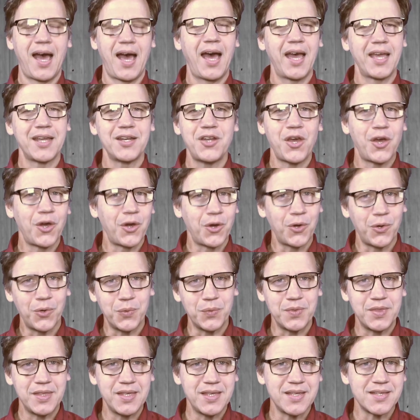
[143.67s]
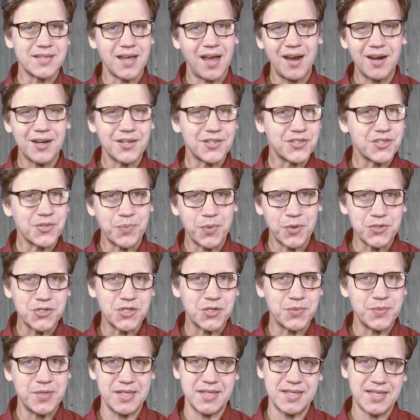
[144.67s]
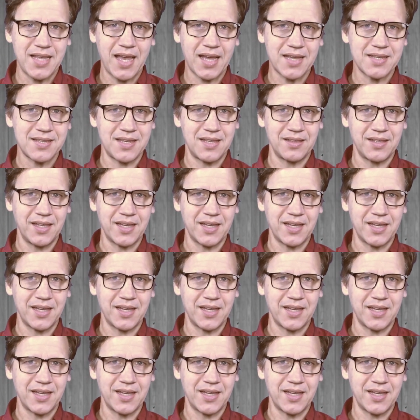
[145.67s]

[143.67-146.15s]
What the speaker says: I know, these aren't supposed to be sexy